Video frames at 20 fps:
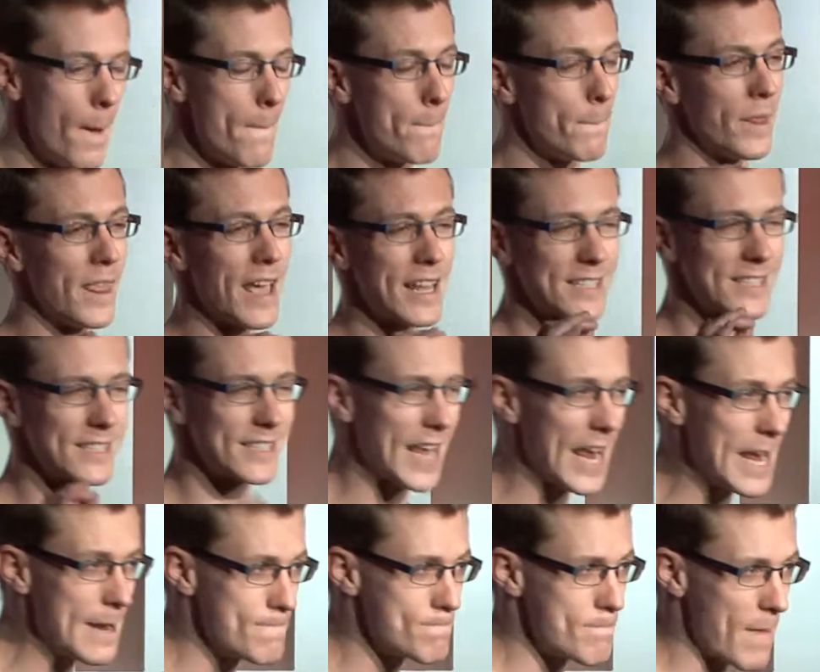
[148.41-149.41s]
But that
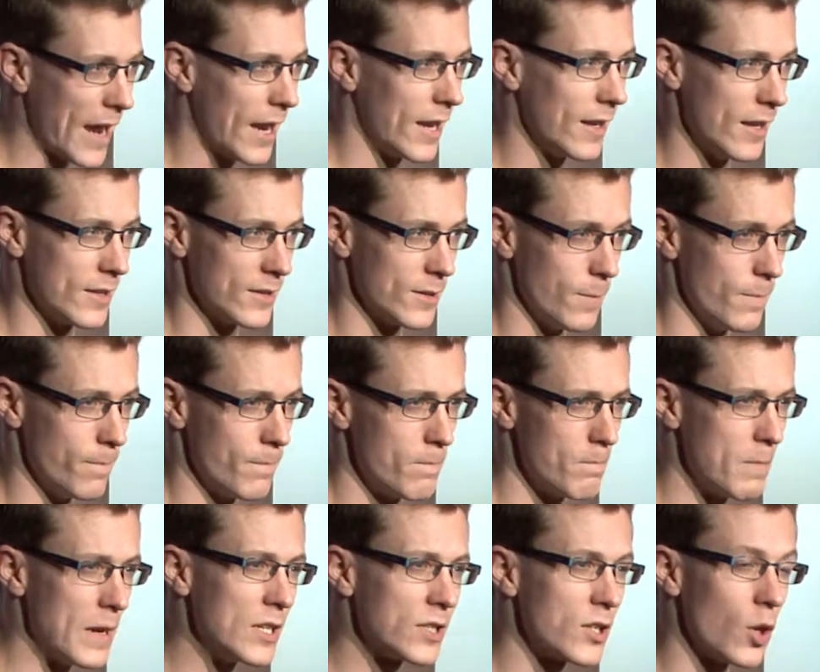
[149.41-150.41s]
same mechanism
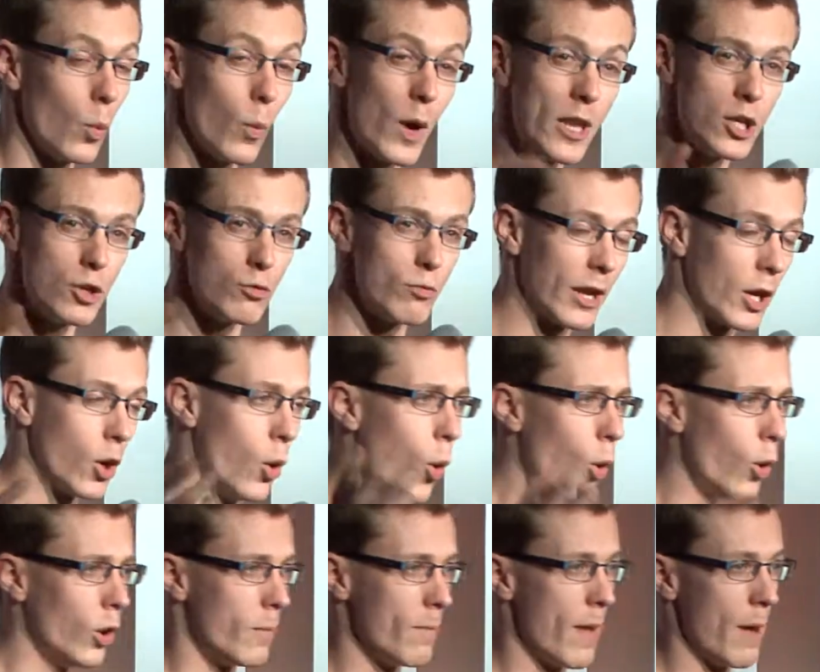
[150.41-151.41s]
means that when you
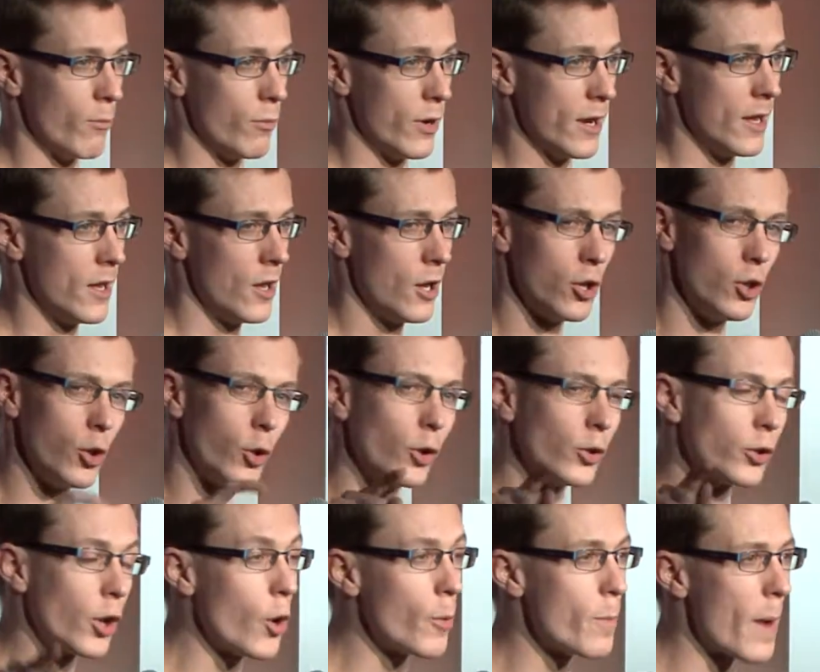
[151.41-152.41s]
recall a memory, you can
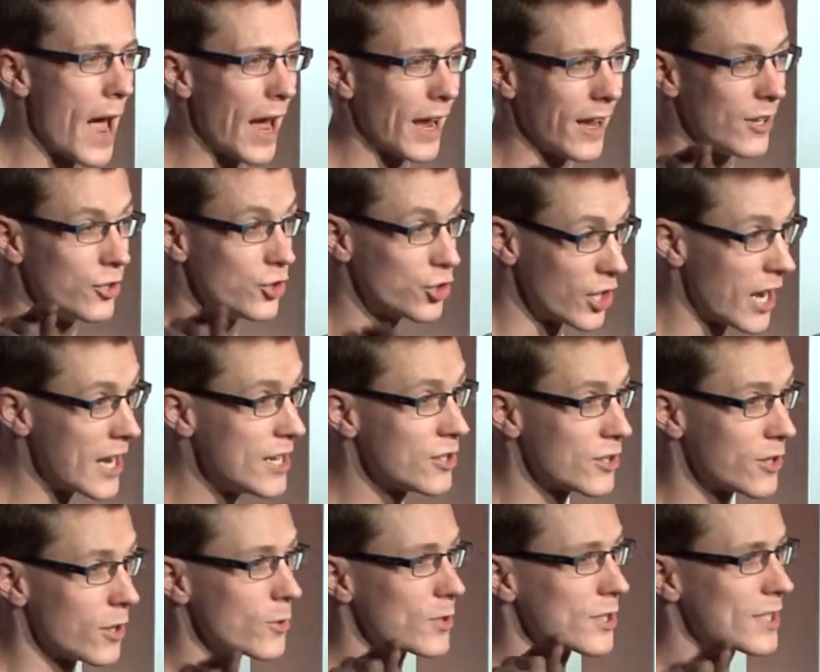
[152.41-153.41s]
go back and change
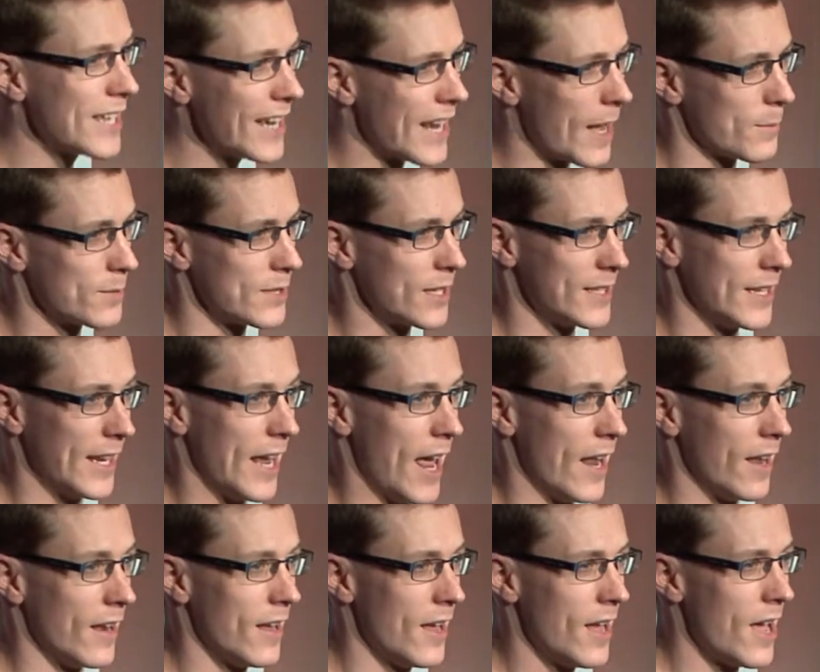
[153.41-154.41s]
those synapses
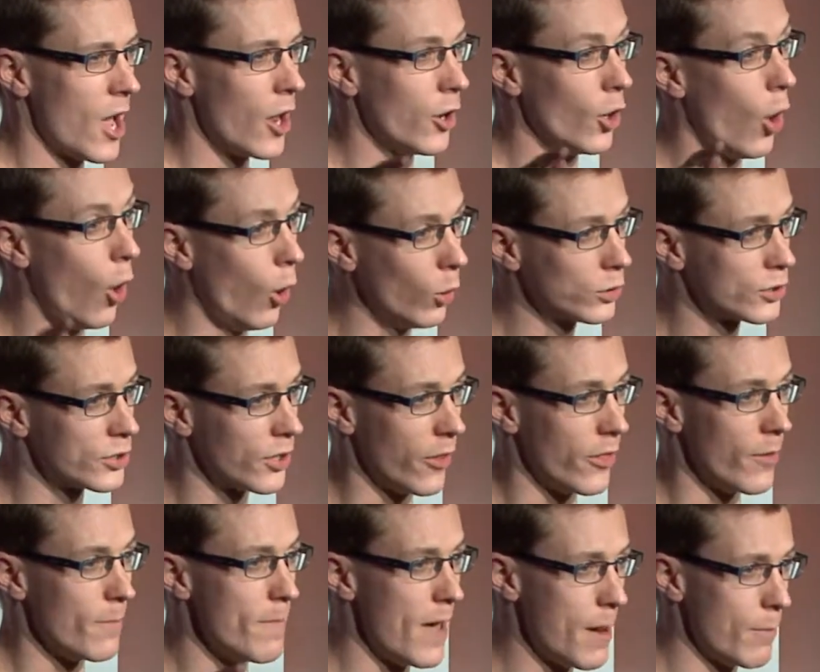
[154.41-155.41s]
again and alter
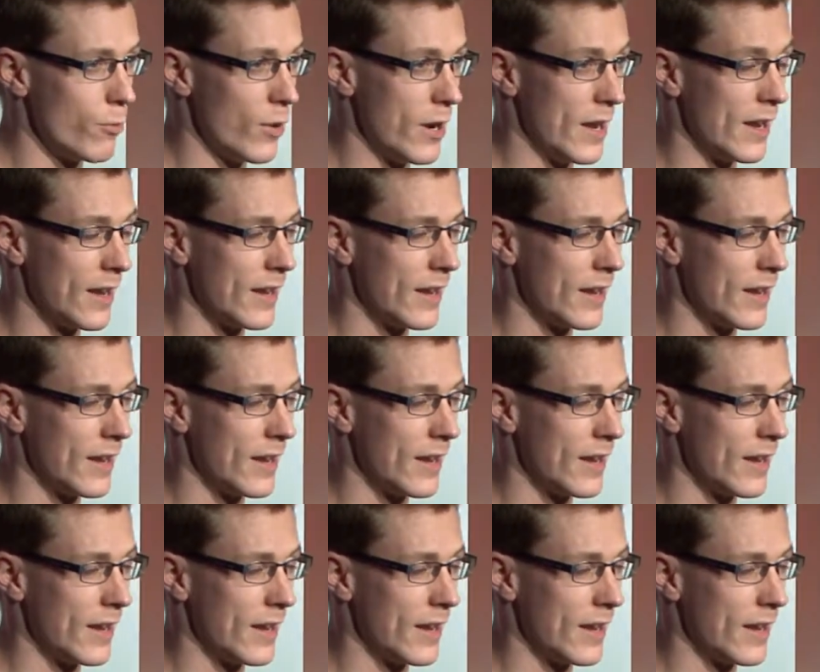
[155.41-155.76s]
the memory.